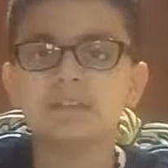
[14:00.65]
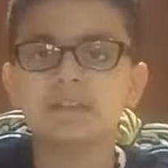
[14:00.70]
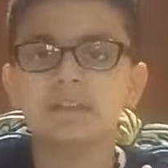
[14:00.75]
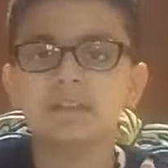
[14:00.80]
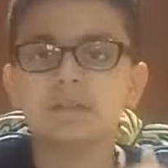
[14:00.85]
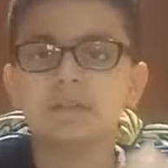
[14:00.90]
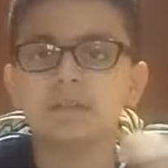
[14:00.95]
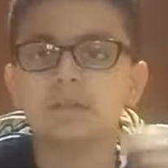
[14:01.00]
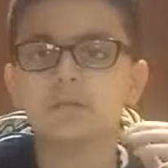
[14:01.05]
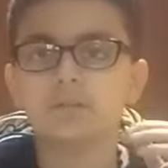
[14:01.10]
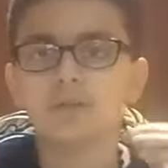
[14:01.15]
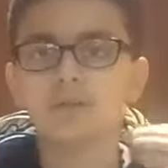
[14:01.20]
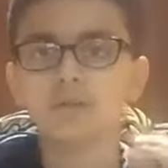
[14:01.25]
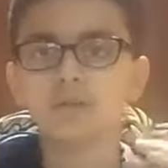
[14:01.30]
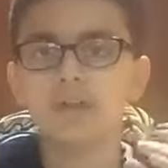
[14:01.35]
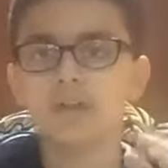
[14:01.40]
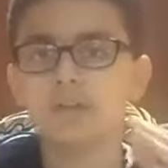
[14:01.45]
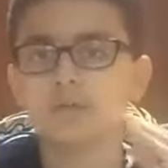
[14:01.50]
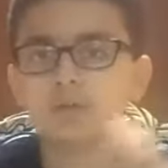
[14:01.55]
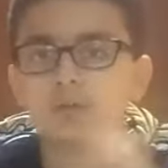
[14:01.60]
You gotta
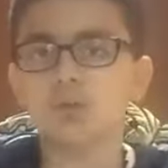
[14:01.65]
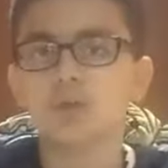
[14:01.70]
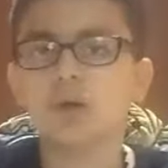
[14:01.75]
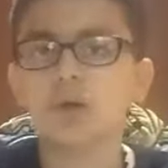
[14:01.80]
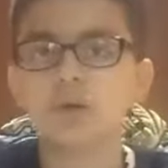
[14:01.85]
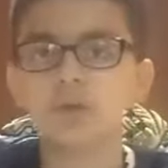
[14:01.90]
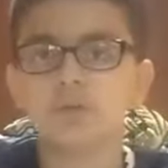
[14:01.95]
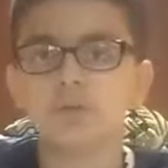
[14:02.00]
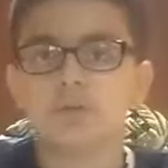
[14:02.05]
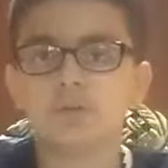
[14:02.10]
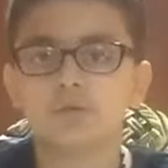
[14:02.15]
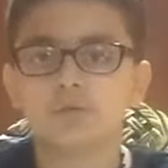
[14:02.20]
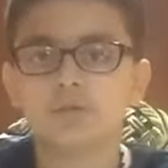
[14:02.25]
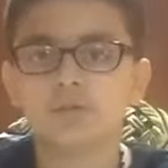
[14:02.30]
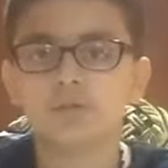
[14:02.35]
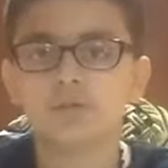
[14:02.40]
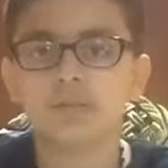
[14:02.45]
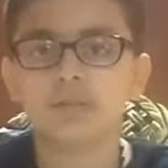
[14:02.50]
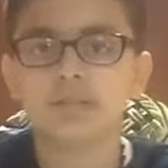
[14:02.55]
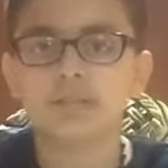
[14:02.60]
do all those.
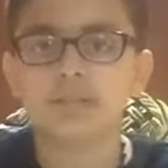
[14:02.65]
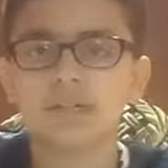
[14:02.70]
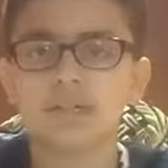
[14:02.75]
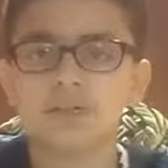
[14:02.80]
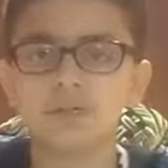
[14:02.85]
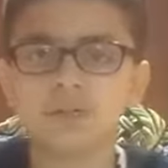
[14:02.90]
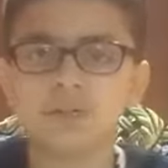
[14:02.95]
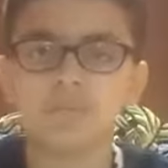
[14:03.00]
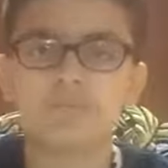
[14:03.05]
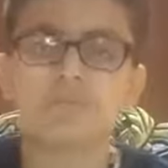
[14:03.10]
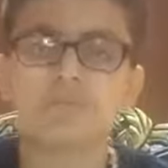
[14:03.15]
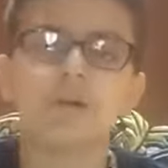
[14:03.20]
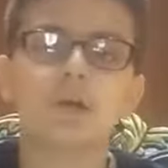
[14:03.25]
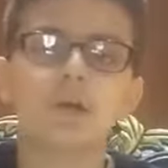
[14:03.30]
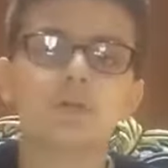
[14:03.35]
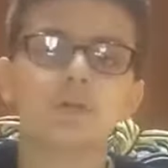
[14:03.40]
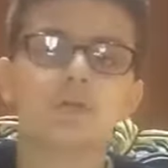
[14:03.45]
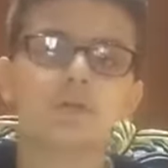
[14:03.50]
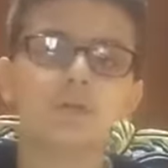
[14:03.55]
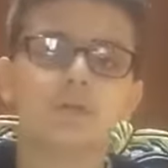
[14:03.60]
That's how you follow
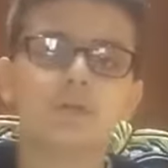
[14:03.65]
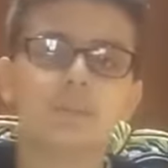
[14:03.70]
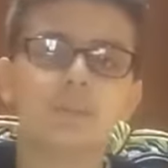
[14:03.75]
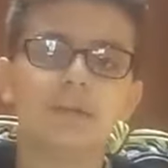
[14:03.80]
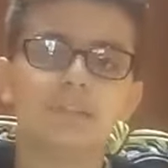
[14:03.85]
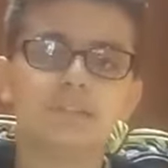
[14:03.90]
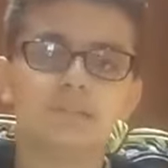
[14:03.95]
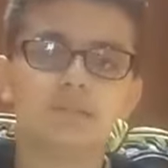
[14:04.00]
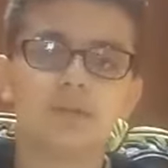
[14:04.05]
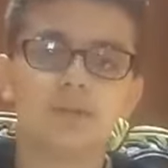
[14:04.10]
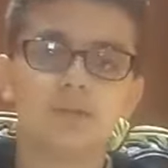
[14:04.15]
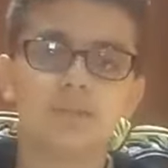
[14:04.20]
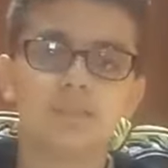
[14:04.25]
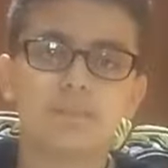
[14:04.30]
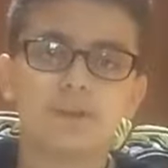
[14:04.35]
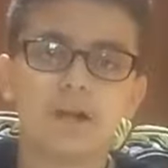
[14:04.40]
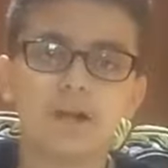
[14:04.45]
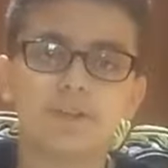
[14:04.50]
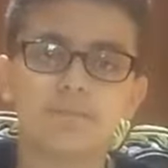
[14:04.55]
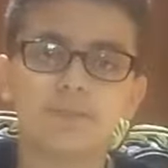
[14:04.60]
the message of the
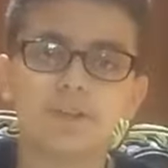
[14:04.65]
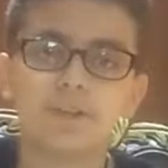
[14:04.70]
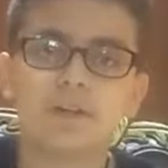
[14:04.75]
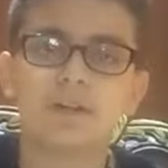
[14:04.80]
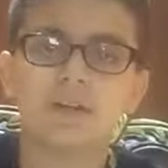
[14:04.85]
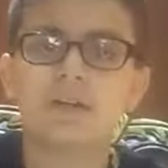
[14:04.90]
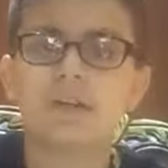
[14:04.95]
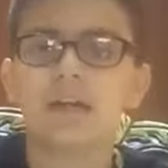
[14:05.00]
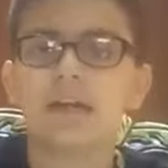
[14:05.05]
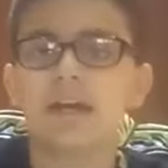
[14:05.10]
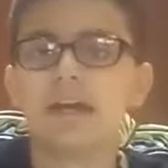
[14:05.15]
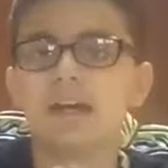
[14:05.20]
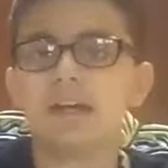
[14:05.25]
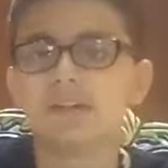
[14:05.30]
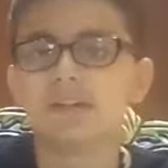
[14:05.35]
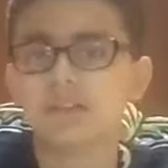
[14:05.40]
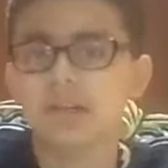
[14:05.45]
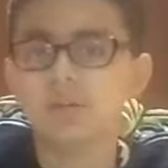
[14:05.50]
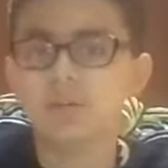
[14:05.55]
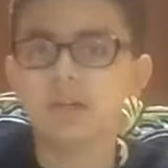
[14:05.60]
Prophet. Akhir
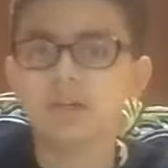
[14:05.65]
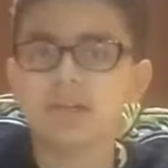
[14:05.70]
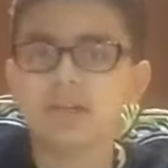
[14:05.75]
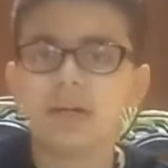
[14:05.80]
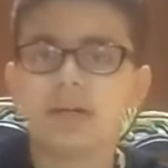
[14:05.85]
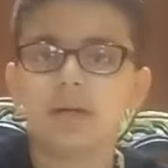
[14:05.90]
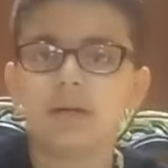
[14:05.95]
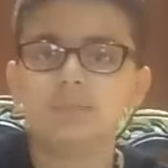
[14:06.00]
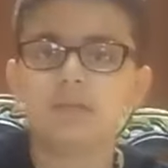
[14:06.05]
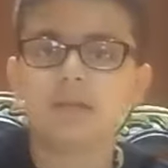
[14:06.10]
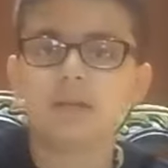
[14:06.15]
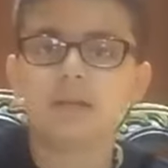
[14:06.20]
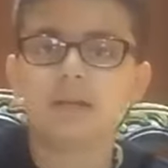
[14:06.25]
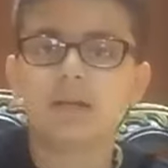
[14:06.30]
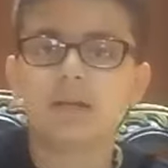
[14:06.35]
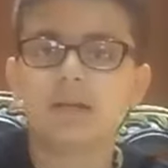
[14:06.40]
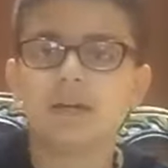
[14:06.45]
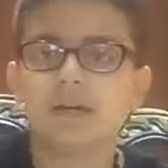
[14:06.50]
da'wan alhamdulillah.